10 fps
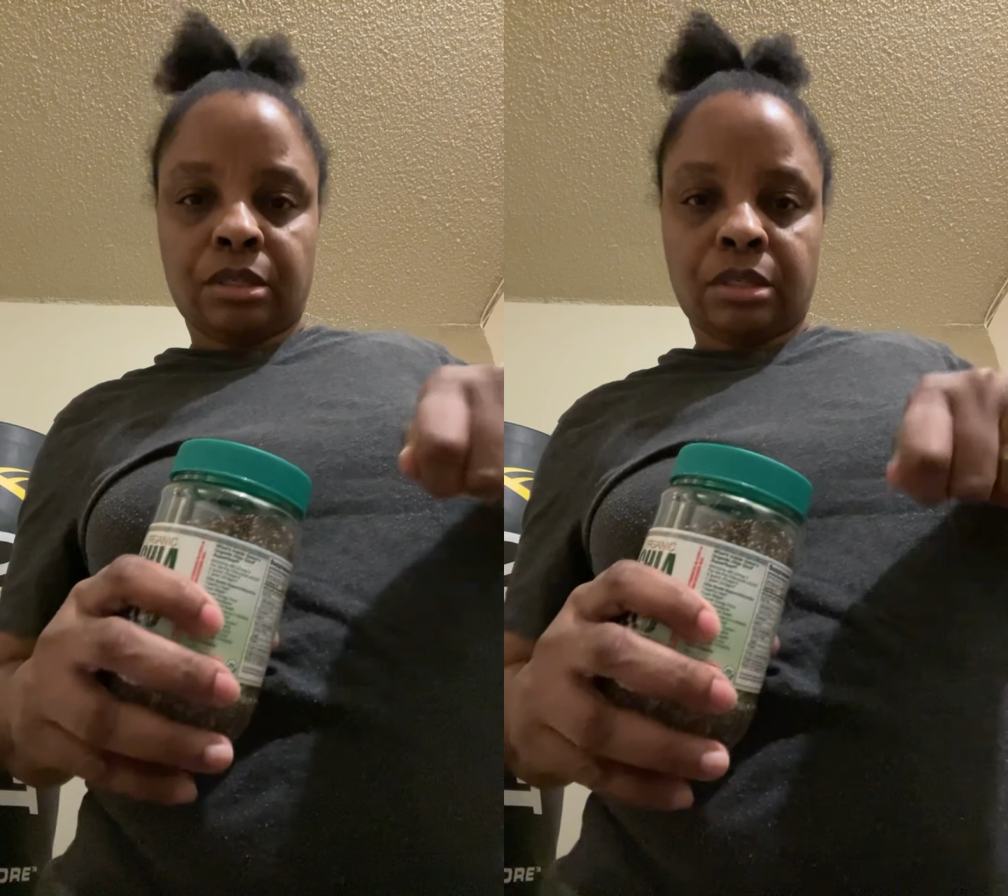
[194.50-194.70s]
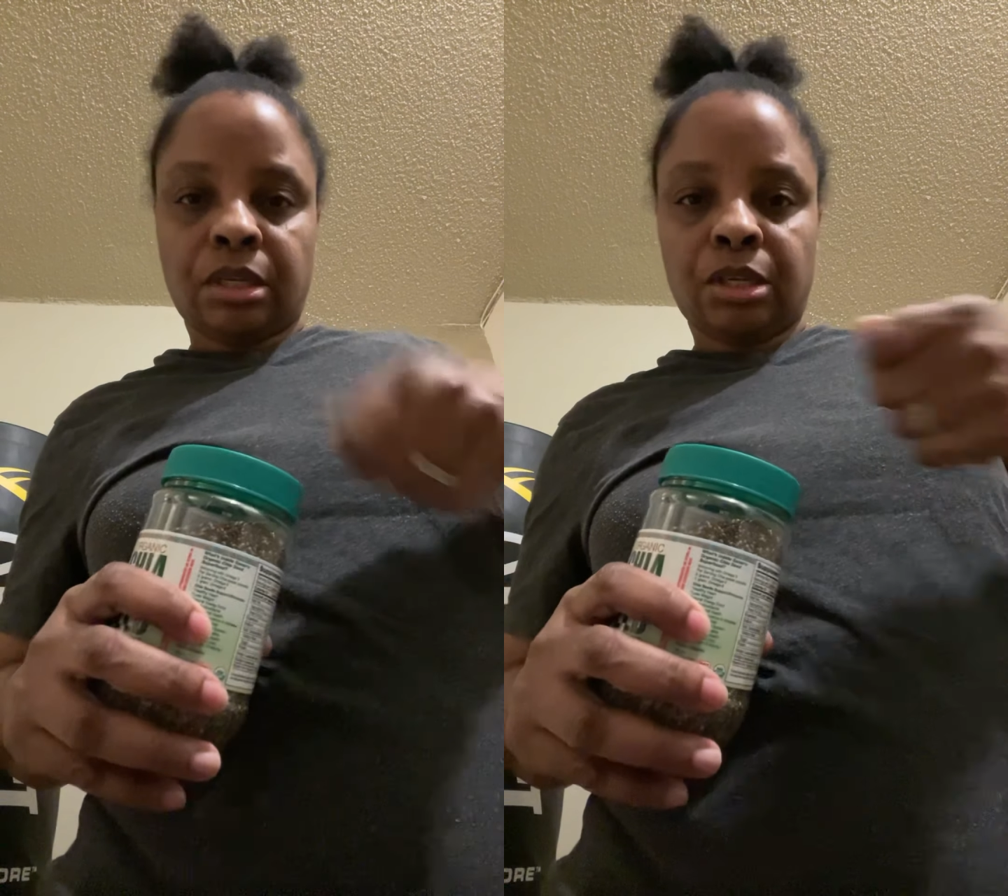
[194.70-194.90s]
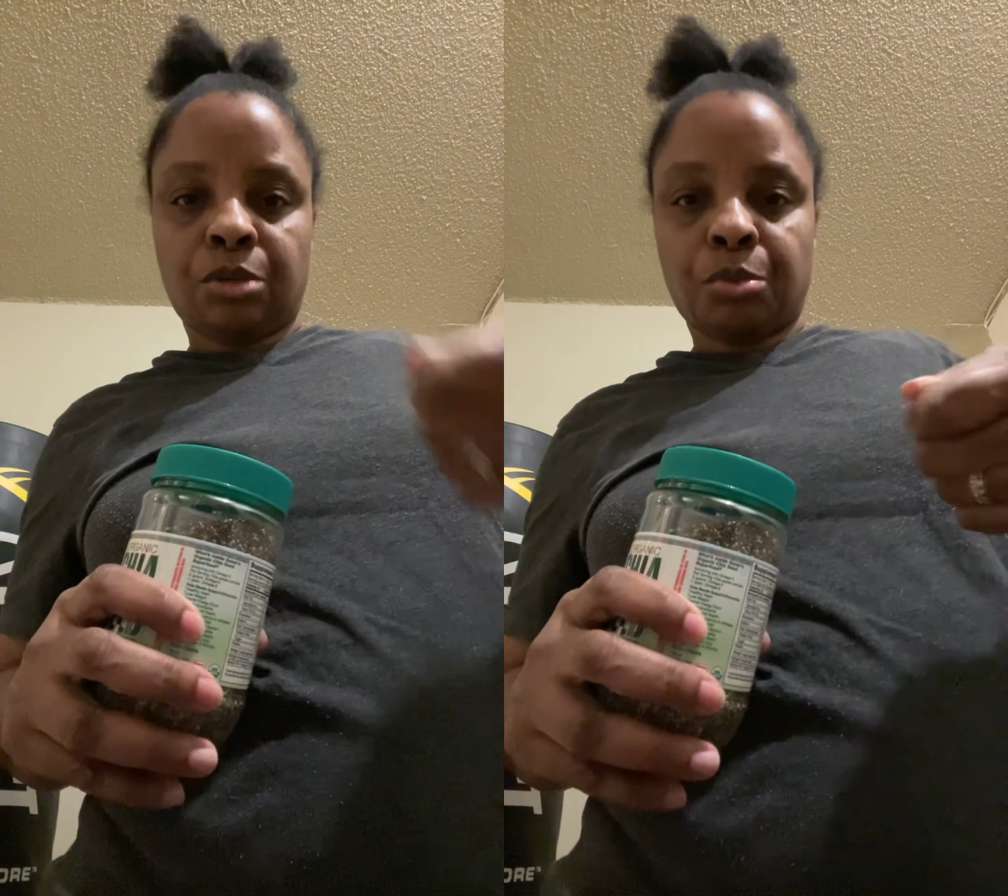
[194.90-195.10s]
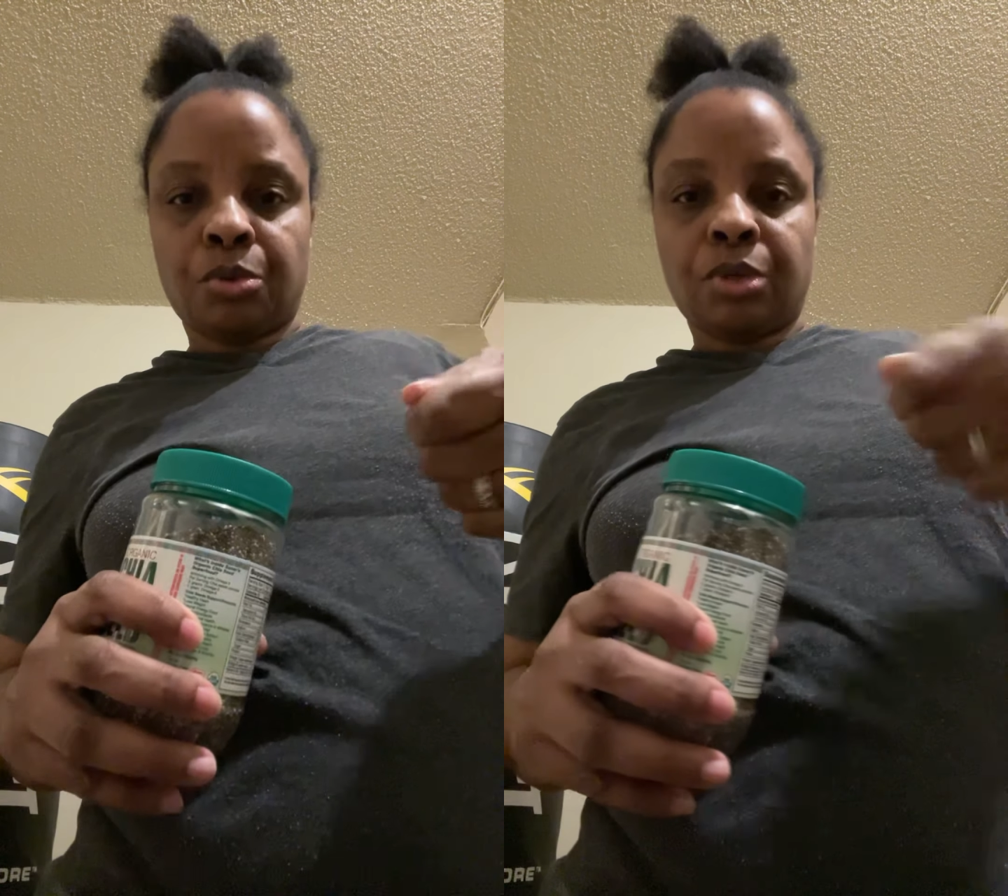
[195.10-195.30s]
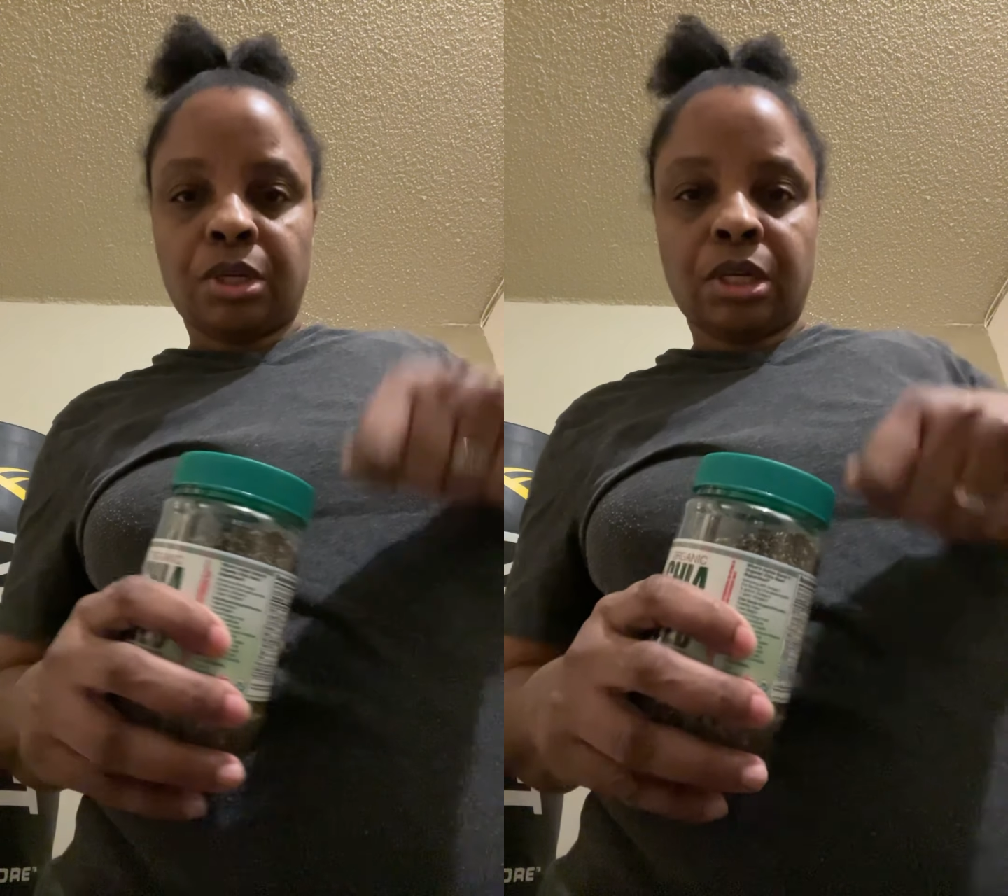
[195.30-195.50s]

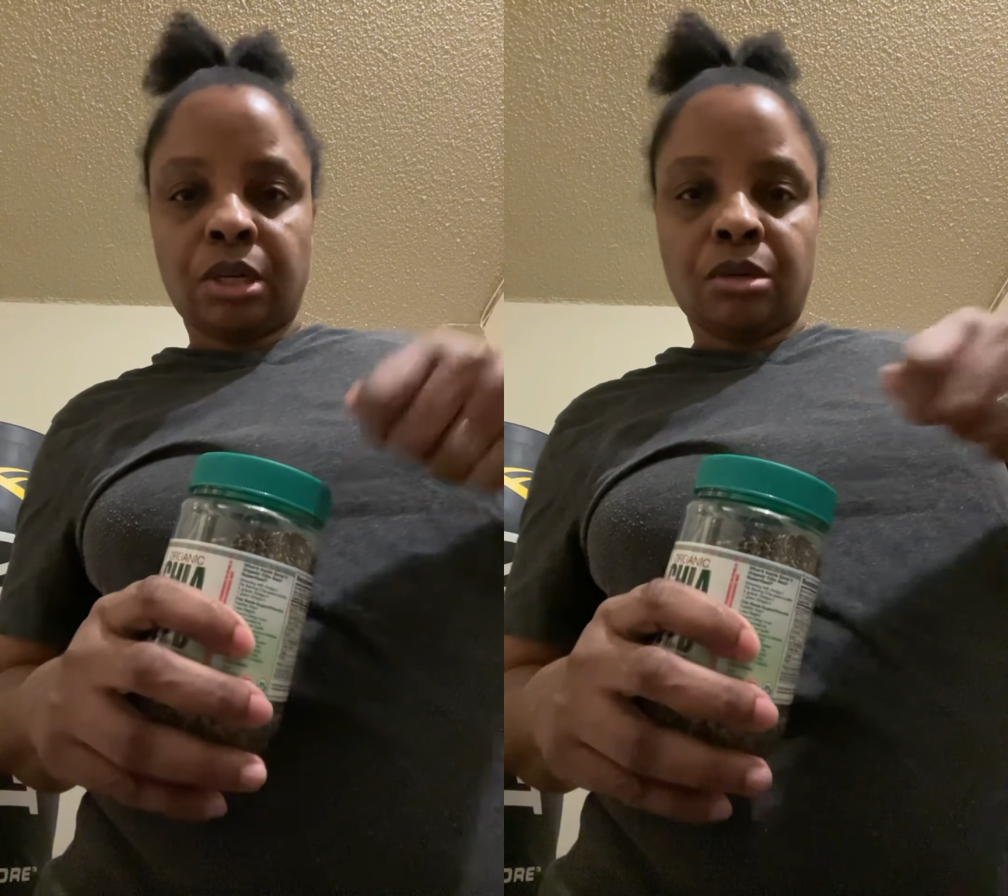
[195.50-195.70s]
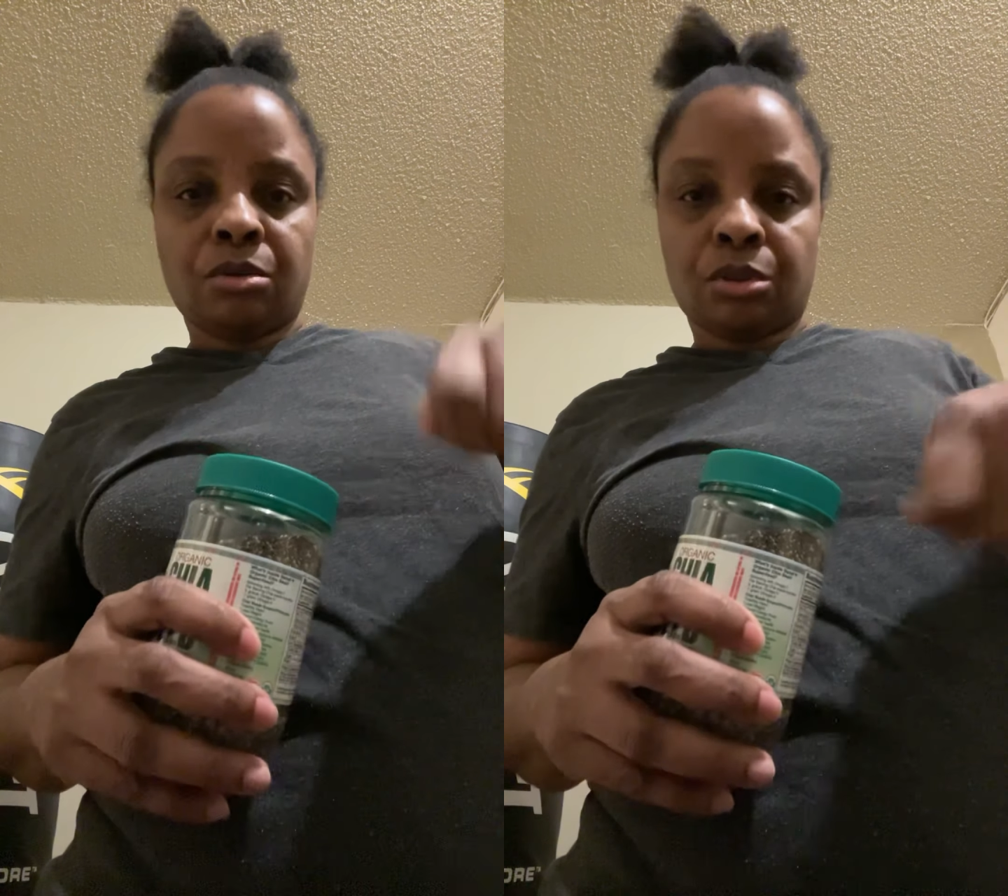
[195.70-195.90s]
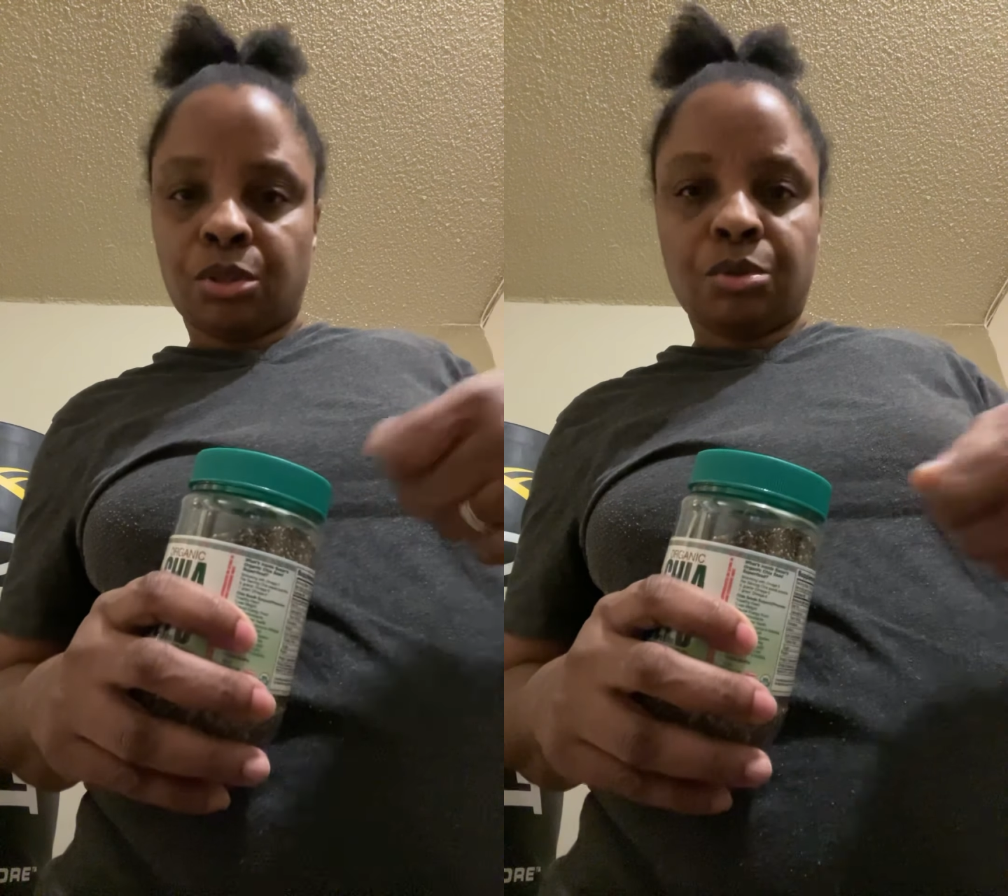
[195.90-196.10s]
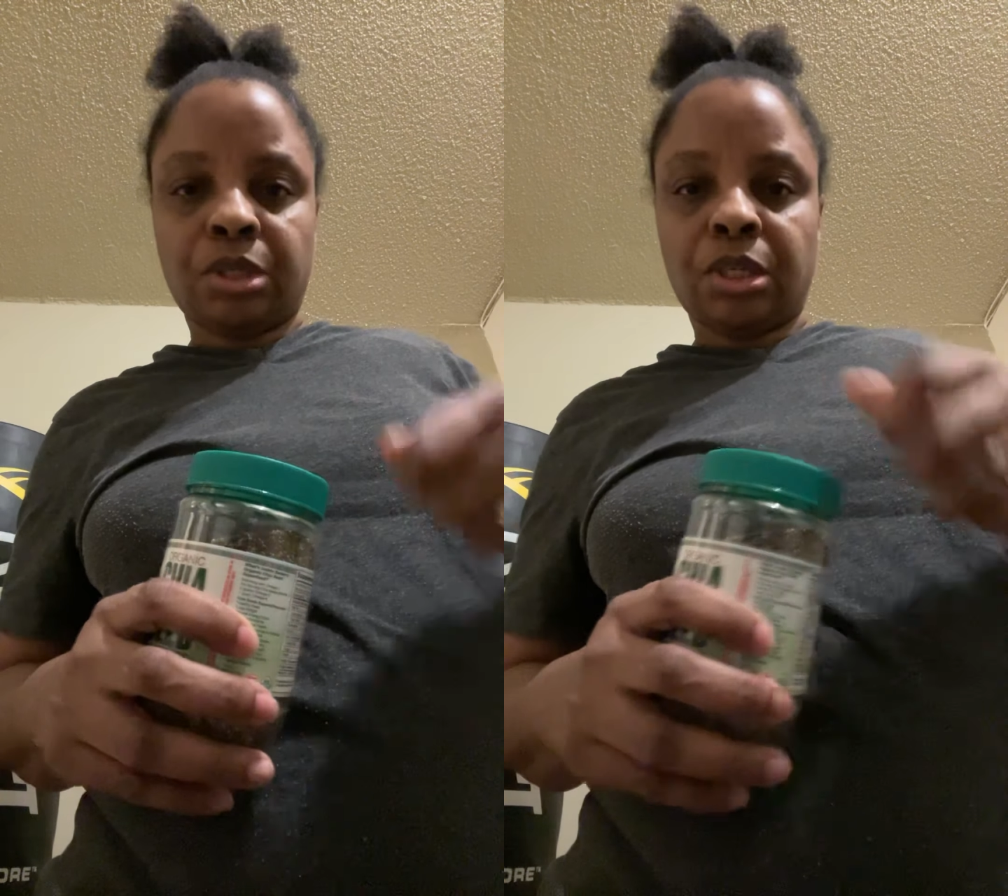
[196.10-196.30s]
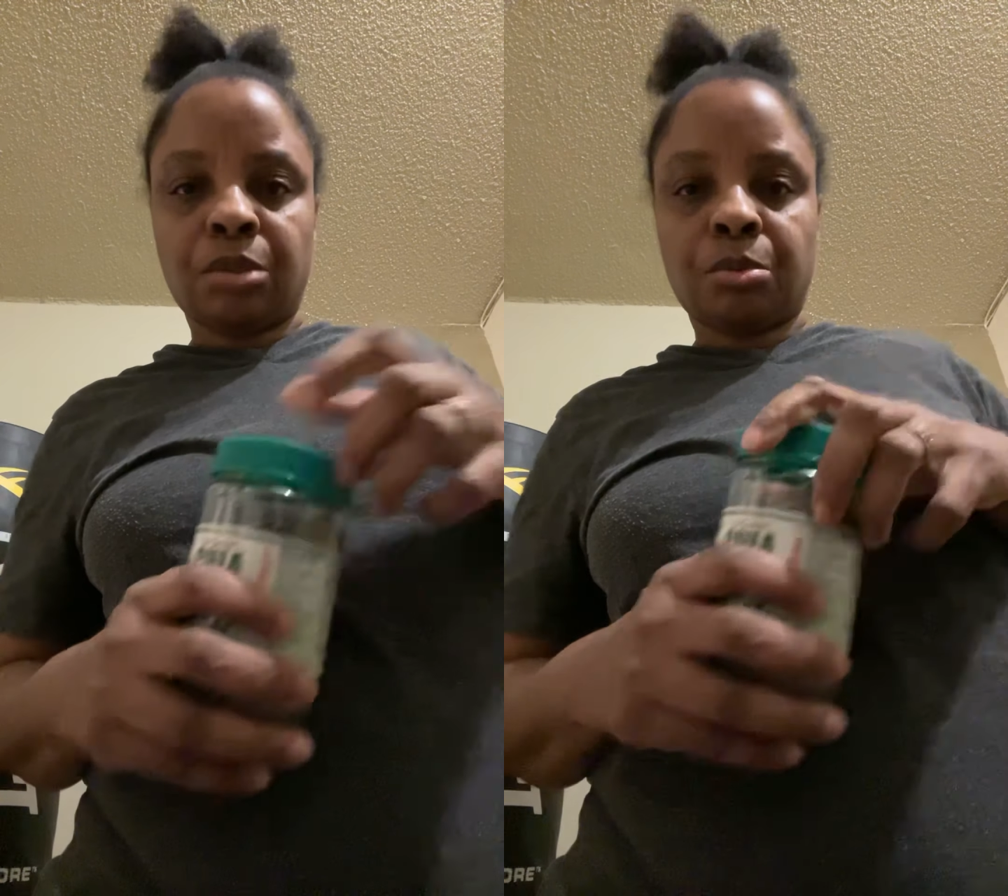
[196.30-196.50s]
teaspoon in there, or 2
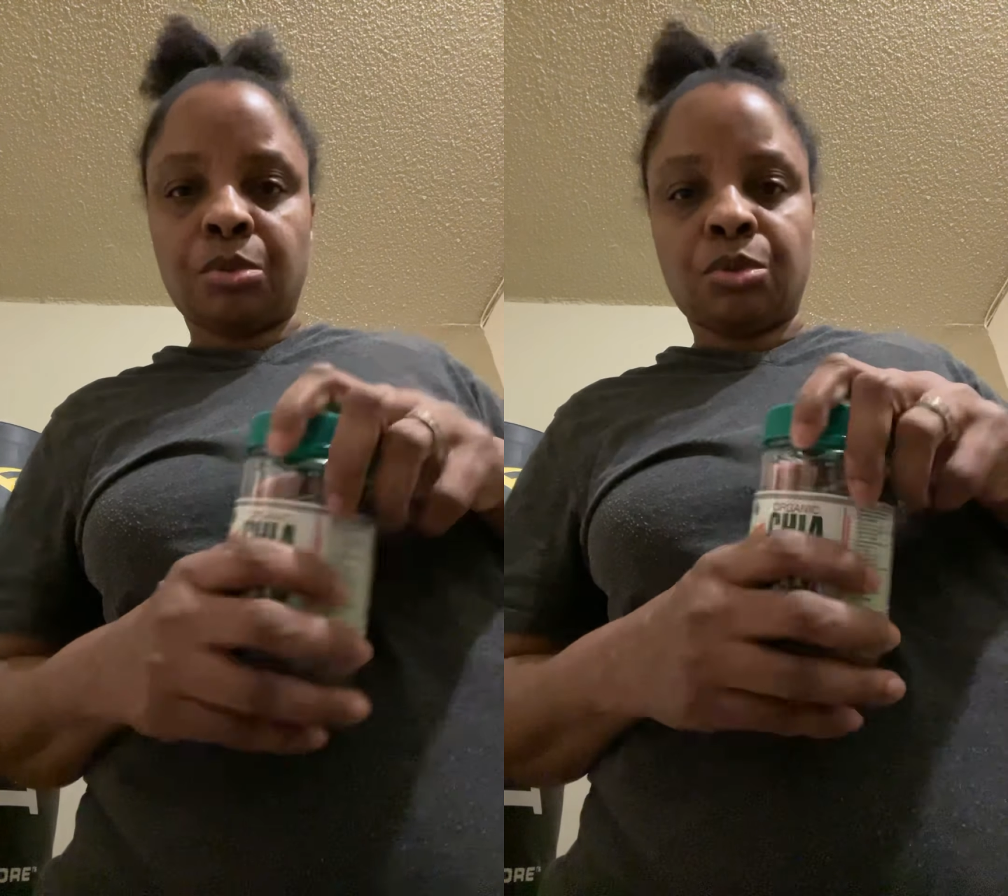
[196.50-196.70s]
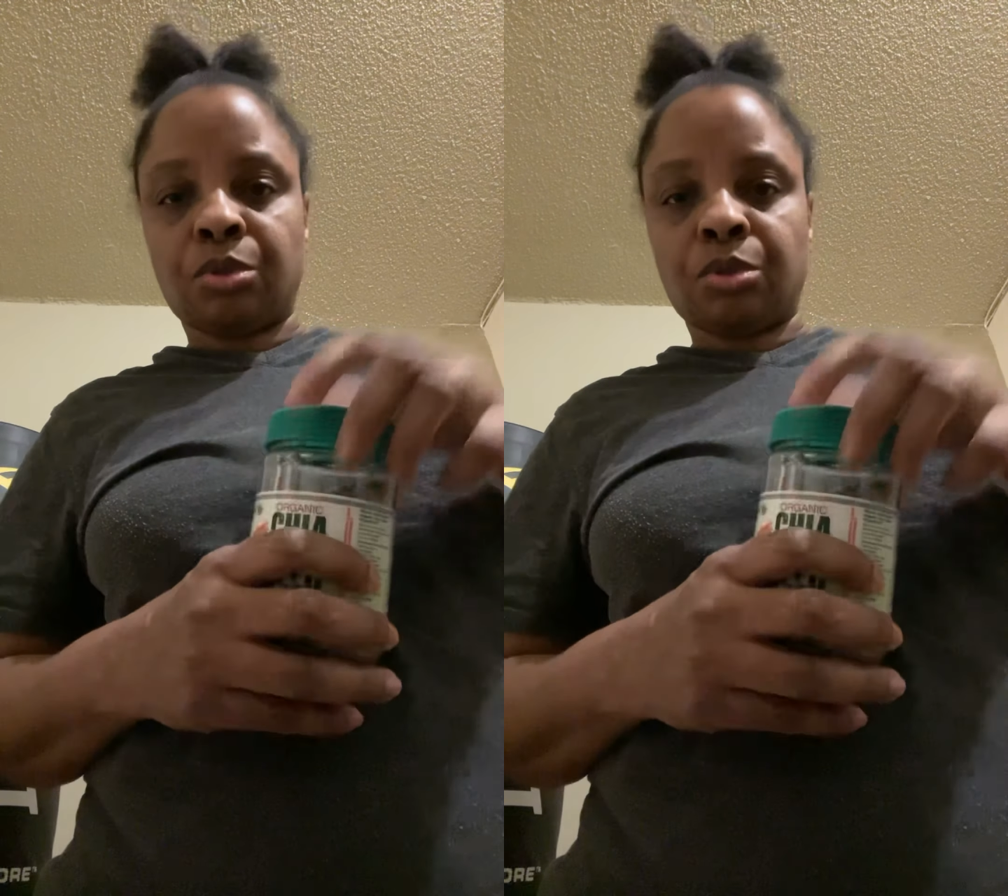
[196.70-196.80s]
teaspoons,